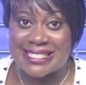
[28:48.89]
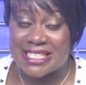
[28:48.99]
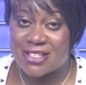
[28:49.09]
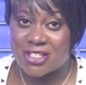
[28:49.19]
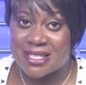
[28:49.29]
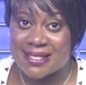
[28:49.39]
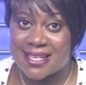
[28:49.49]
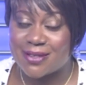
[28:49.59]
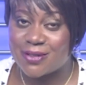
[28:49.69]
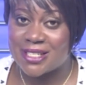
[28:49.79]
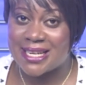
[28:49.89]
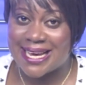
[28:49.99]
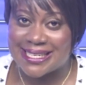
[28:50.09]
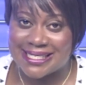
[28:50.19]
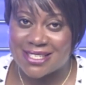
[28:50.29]
teachers, including
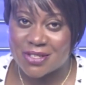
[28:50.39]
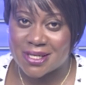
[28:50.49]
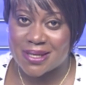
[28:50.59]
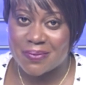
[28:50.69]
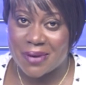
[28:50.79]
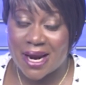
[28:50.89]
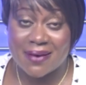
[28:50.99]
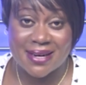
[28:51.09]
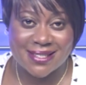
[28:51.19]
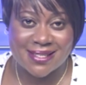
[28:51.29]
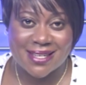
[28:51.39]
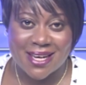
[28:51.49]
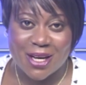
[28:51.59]
head teachers and parents.